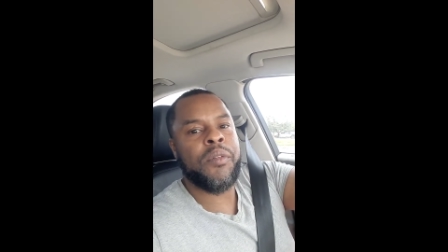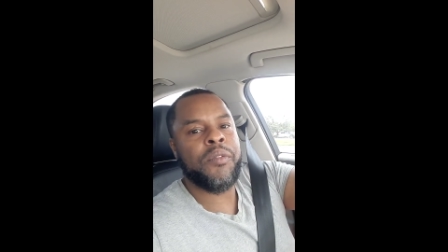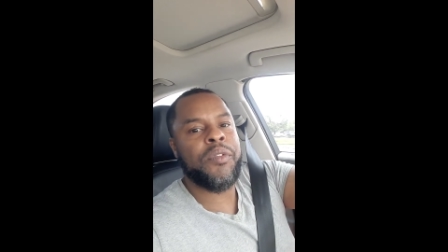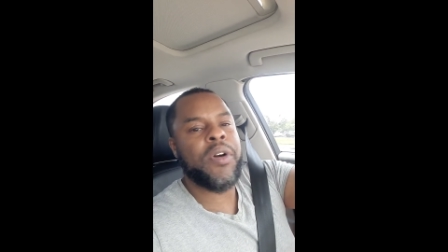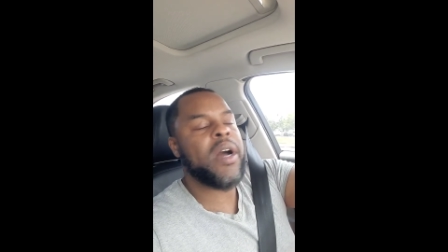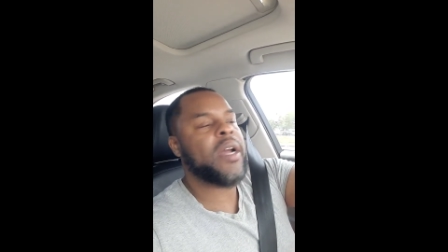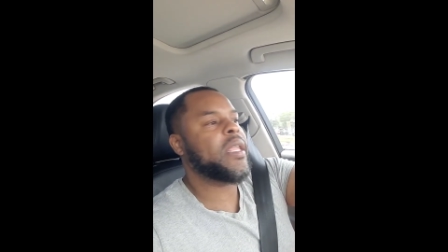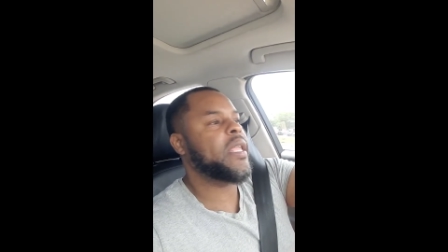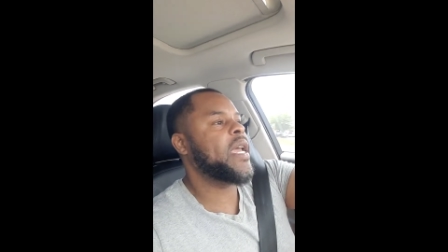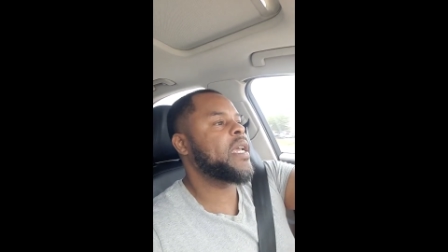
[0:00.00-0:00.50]

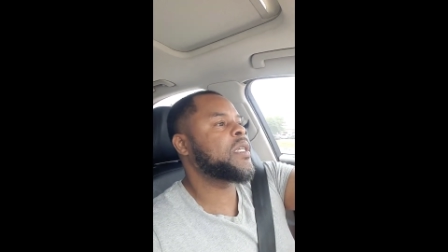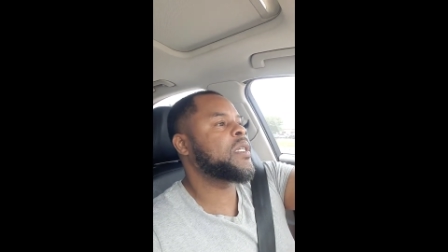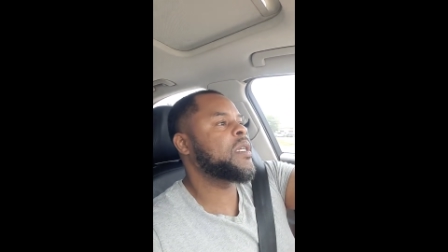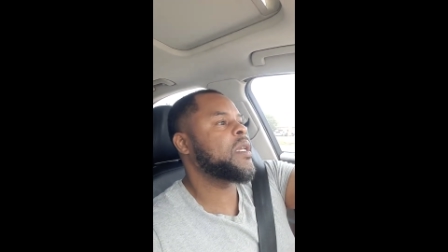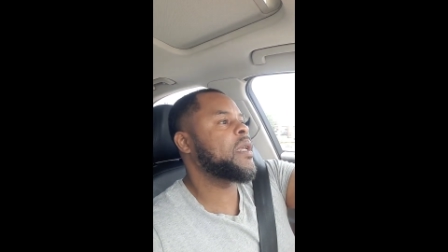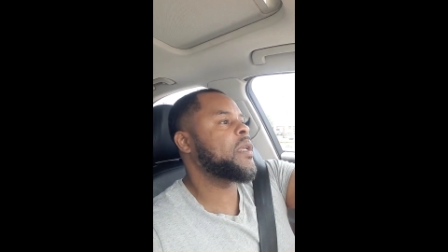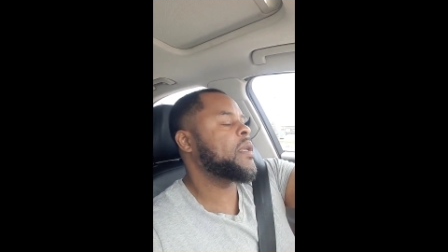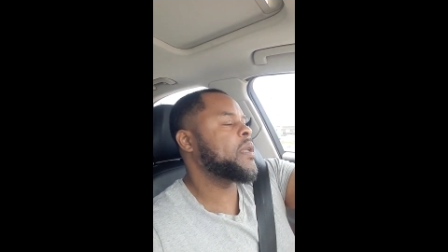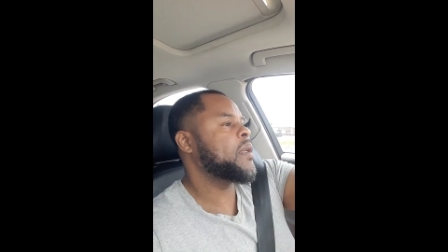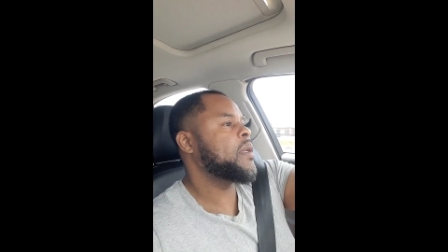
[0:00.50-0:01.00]
Fuck that
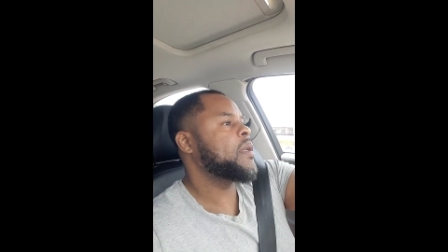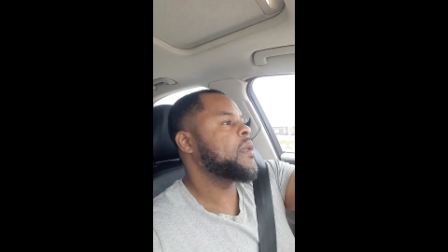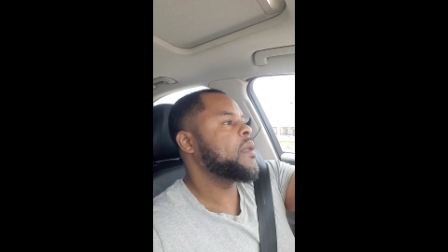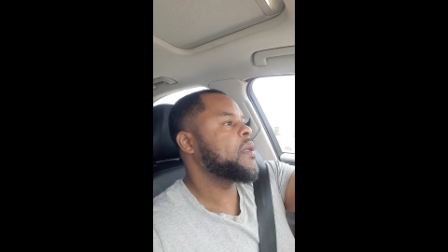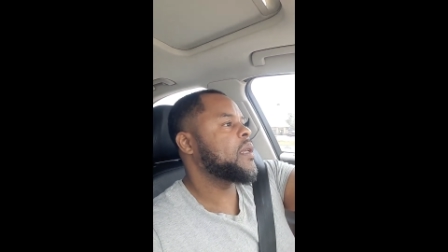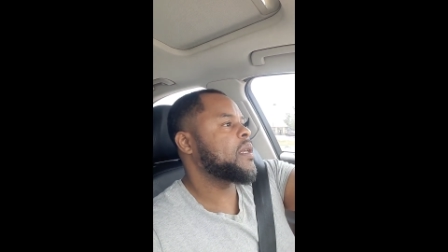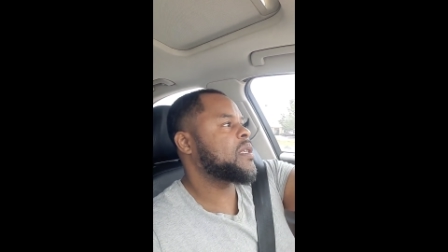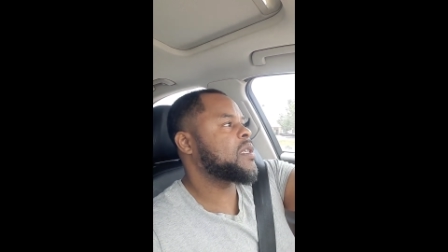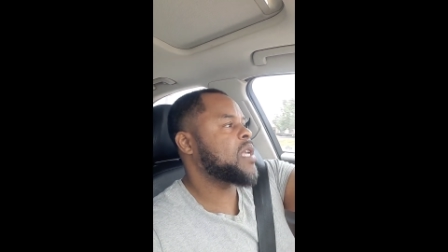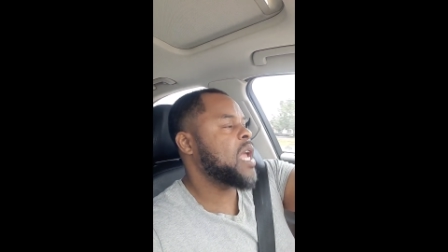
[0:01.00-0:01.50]
shit.
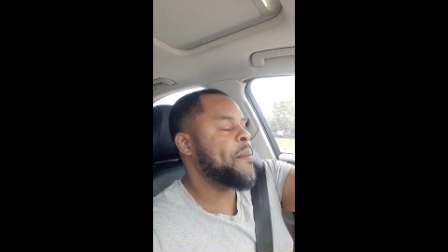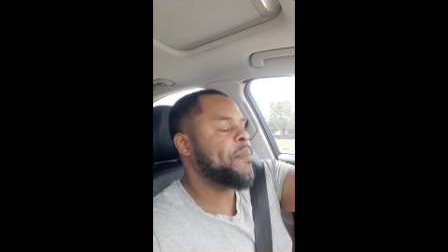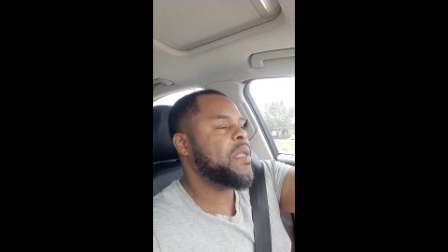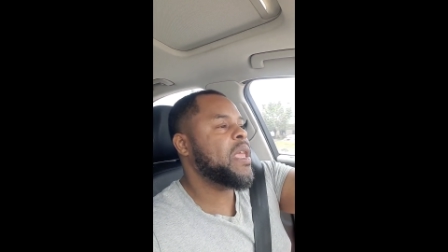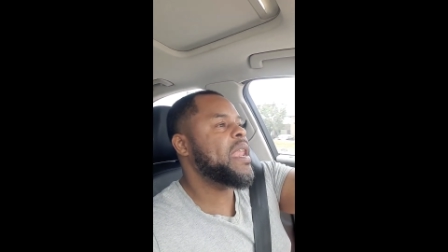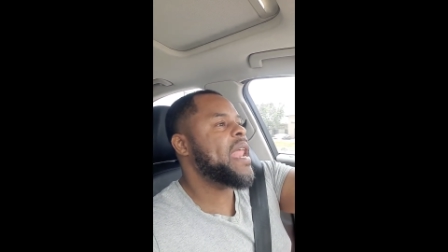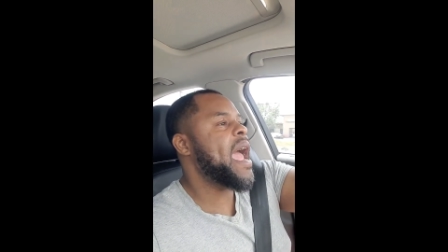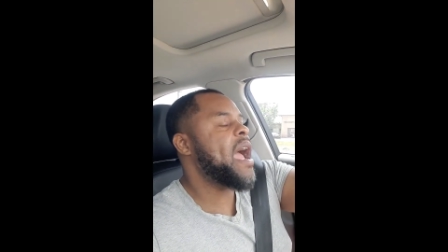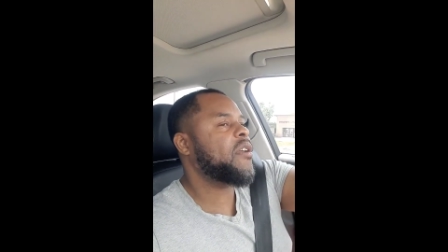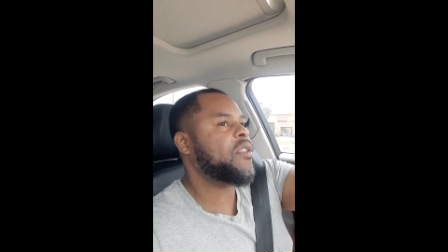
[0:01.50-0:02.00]
There's
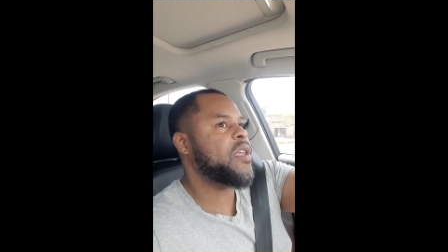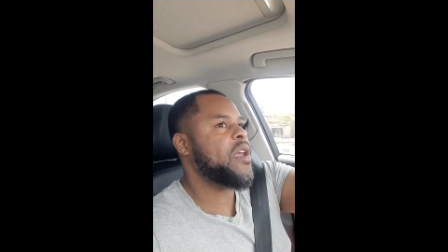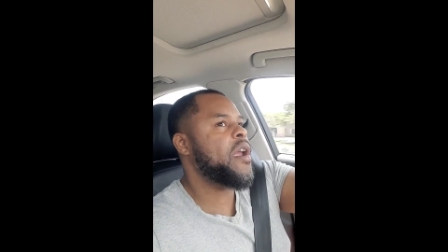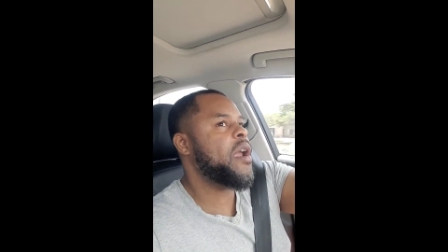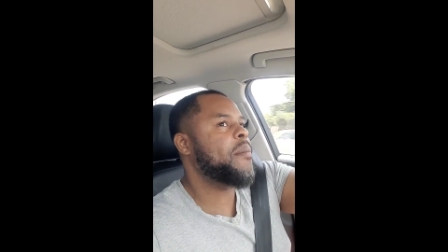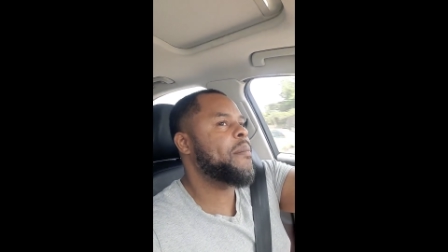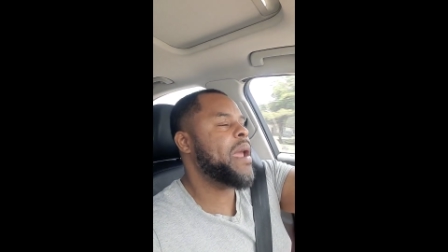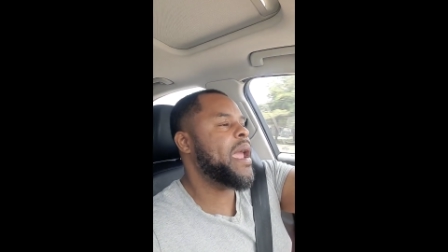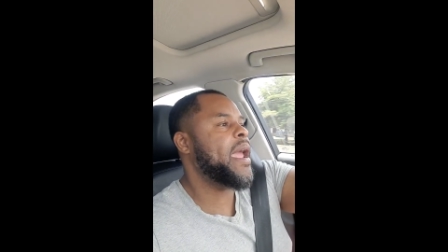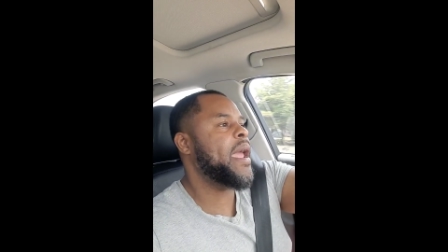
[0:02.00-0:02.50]
something out
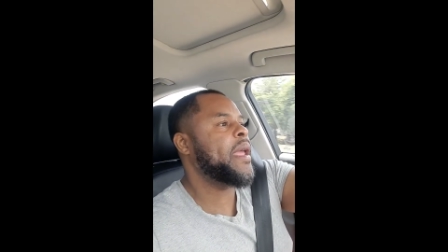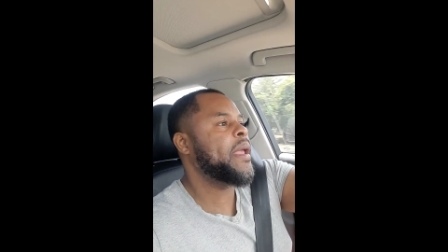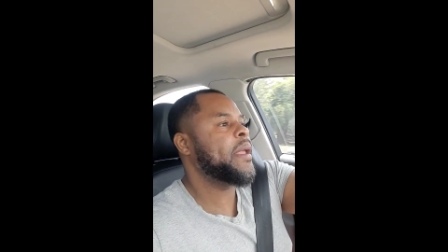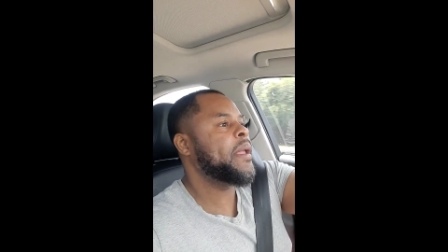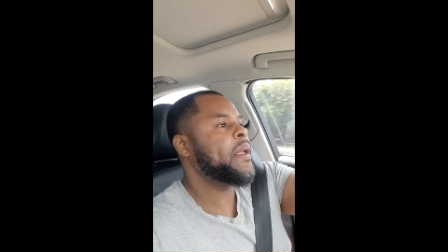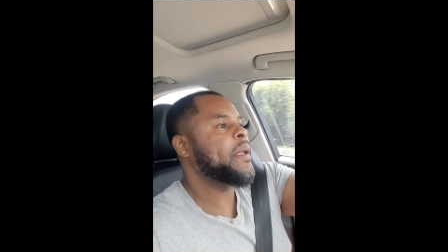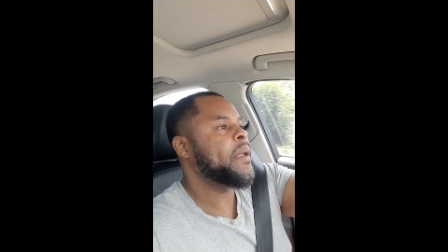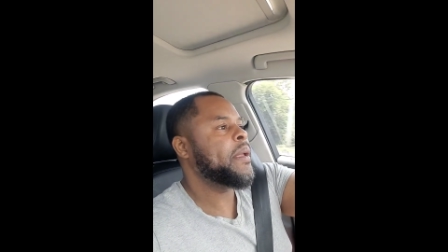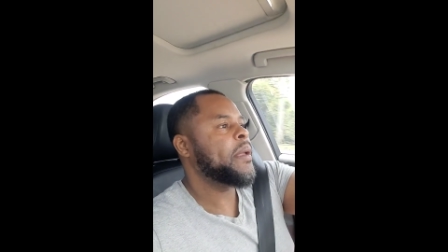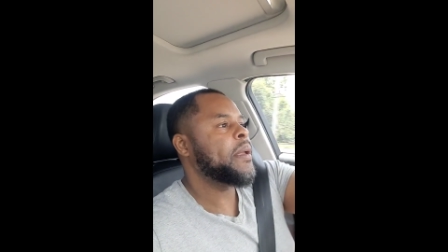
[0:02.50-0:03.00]
there,
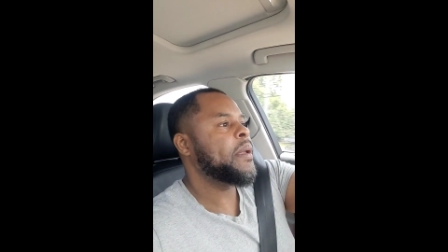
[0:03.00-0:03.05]
man